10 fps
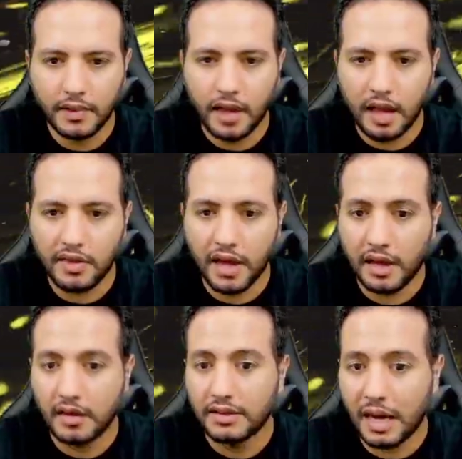and then
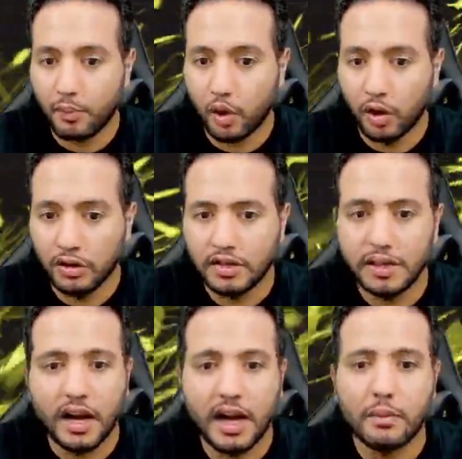tap cold,
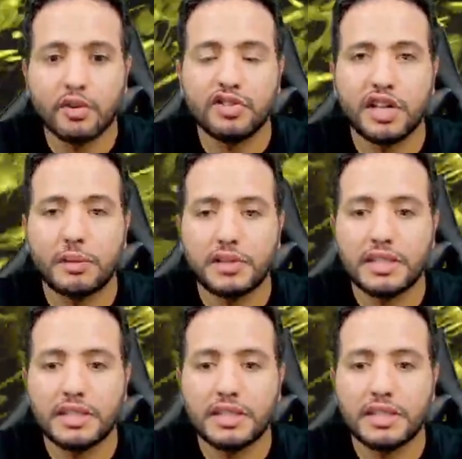armor stripped.